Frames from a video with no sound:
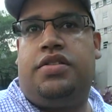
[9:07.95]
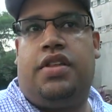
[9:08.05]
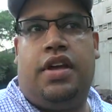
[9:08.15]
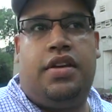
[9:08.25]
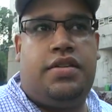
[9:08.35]
so
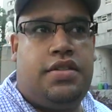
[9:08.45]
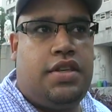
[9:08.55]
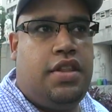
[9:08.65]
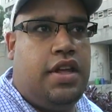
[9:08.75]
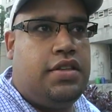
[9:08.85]
they can
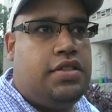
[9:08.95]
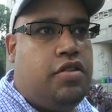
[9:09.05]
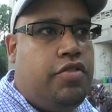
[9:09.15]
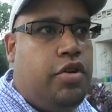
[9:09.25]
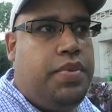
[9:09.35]
see that these are
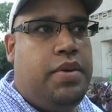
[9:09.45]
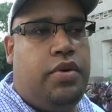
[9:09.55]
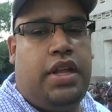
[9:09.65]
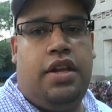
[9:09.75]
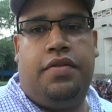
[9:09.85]
real people
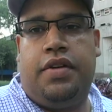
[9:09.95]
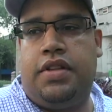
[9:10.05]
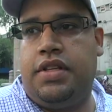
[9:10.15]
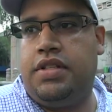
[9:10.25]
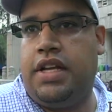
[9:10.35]
that live at,
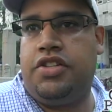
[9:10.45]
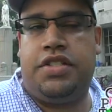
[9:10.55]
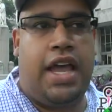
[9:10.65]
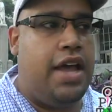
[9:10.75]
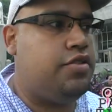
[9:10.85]
it's not just
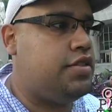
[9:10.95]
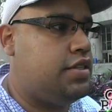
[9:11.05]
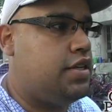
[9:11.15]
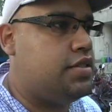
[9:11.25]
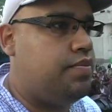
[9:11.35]

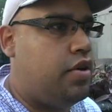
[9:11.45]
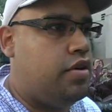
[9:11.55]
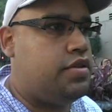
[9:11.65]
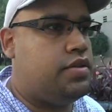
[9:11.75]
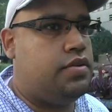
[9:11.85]
addresses and
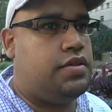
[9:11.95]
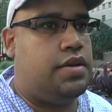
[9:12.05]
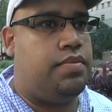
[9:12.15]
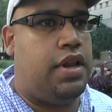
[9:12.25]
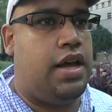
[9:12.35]
parcels
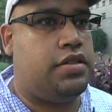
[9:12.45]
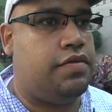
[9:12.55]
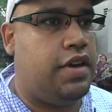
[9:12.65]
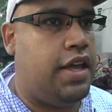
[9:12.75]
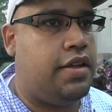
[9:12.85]
and blocks
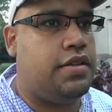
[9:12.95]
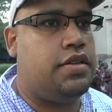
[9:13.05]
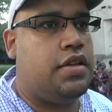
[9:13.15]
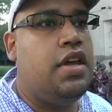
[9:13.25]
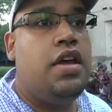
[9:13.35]
of land. These
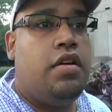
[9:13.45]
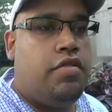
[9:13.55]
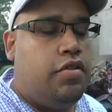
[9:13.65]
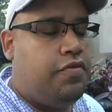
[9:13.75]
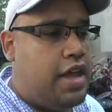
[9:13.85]
are
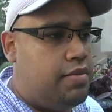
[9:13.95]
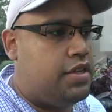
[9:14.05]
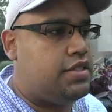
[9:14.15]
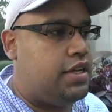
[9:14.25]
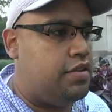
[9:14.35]
real
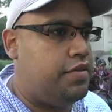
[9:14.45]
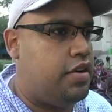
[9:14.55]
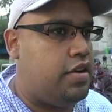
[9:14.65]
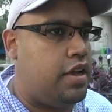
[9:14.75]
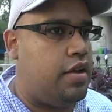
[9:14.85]
families that live
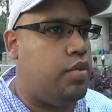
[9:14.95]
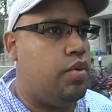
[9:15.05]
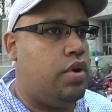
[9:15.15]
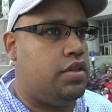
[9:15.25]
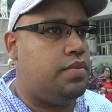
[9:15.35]
here, and we
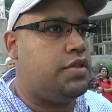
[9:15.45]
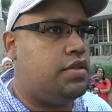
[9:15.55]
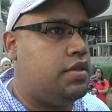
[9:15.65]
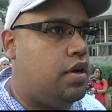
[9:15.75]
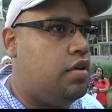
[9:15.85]
want them to
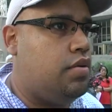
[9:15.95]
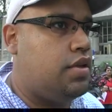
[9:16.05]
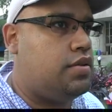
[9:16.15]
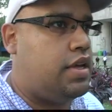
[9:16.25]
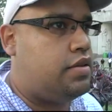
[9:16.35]
know
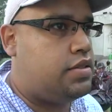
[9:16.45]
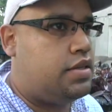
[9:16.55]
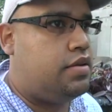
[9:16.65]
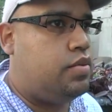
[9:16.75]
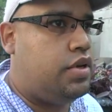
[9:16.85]
and
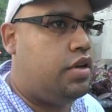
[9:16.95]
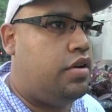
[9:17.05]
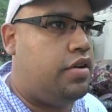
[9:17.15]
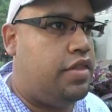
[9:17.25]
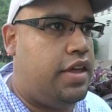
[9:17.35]
that we
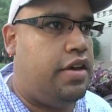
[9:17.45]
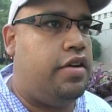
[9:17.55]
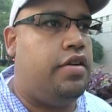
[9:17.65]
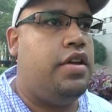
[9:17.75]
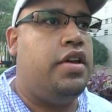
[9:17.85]
are
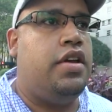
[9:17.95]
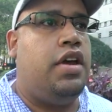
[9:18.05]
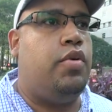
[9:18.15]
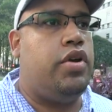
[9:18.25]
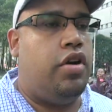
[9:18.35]
there
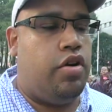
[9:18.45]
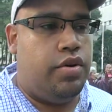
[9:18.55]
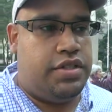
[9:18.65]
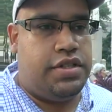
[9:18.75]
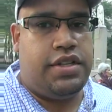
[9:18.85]
and we are
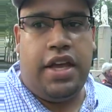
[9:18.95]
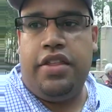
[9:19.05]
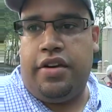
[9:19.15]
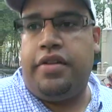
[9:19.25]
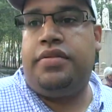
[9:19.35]
going to stay
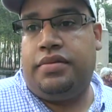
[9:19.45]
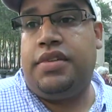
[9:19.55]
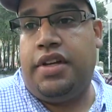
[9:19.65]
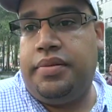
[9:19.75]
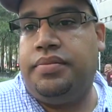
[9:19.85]
there.
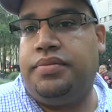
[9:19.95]
Yeah.